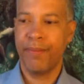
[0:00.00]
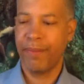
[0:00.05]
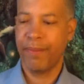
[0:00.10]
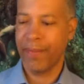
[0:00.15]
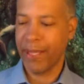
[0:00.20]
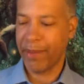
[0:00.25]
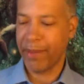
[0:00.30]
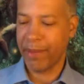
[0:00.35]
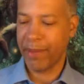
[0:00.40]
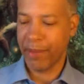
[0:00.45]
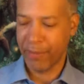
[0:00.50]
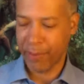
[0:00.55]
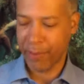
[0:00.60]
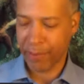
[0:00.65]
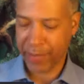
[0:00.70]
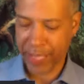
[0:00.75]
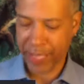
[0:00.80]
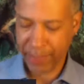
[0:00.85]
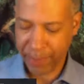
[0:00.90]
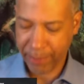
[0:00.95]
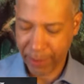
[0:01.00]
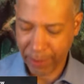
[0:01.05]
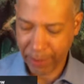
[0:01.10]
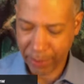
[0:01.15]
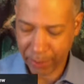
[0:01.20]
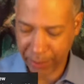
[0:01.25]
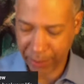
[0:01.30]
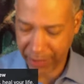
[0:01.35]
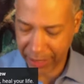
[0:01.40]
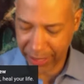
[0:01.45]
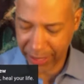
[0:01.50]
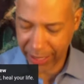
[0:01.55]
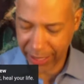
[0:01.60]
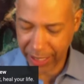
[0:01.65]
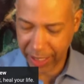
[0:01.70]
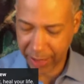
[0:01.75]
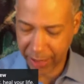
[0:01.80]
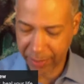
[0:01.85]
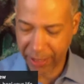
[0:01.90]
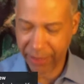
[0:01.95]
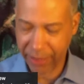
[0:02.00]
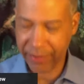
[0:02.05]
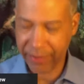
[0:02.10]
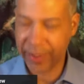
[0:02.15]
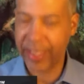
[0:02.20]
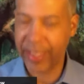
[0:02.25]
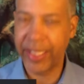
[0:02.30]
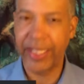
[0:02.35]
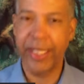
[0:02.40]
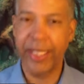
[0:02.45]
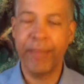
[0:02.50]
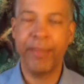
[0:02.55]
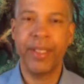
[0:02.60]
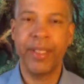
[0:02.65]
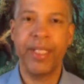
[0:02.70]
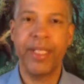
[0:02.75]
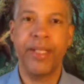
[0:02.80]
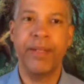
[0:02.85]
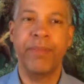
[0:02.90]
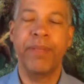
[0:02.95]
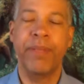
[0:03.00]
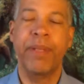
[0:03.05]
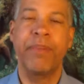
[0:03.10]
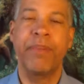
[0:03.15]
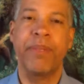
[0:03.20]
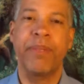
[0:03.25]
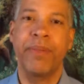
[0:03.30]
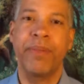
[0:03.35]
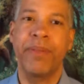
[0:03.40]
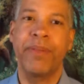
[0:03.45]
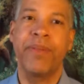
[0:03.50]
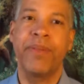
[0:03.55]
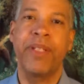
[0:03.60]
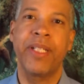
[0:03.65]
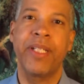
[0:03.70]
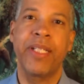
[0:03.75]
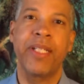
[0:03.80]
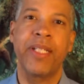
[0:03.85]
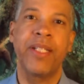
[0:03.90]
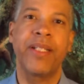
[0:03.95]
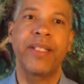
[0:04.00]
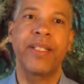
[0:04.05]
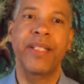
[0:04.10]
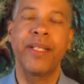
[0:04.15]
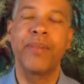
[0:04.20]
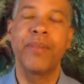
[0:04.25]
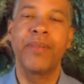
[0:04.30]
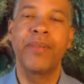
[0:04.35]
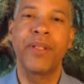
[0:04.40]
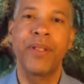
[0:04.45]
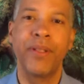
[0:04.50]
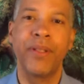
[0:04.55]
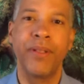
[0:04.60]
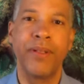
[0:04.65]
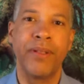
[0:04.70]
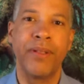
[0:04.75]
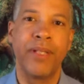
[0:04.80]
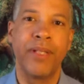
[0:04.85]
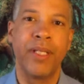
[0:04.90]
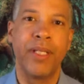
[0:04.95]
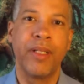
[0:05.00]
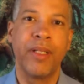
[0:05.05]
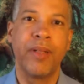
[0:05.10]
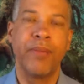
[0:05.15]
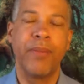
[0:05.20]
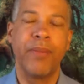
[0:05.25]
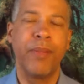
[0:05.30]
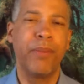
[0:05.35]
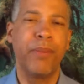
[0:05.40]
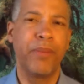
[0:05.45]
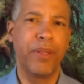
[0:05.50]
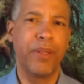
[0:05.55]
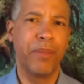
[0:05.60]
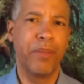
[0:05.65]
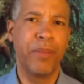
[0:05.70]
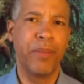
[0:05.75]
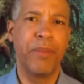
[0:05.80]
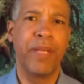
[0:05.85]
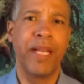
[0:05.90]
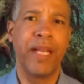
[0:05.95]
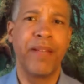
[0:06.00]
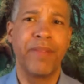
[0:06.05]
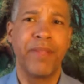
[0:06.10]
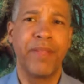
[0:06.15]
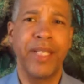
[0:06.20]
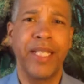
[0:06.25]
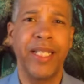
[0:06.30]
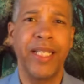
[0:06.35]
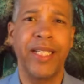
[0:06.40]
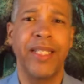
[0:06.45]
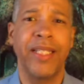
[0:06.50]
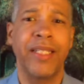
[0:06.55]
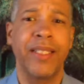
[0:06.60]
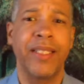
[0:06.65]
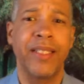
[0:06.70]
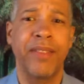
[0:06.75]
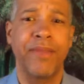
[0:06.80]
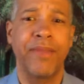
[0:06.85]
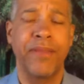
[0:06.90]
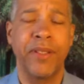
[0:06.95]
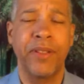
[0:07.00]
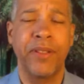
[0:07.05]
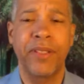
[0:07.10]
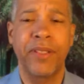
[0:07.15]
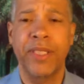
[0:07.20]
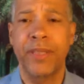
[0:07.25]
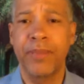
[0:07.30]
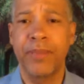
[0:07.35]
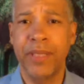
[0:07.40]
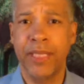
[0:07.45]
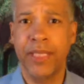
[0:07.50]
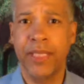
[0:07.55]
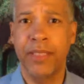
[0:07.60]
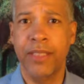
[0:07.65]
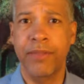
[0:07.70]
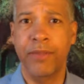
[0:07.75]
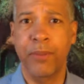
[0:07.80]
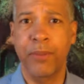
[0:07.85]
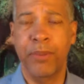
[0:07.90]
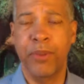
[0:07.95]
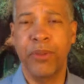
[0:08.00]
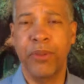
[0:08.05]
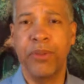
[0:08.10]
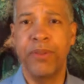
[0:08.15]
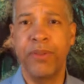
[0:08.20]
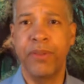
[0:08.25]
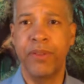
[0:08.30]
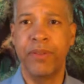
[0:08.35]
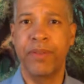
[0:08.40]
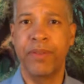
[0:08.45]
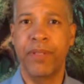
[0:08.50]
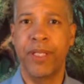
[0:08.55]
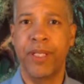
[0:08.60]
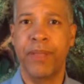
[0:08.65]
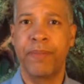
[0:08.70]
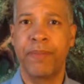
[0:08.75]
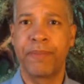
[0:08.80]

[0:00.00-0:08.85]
maybe even by people we cared about very deeply or people that we really looked up to, people that we may have needed to feel some sense of approval from.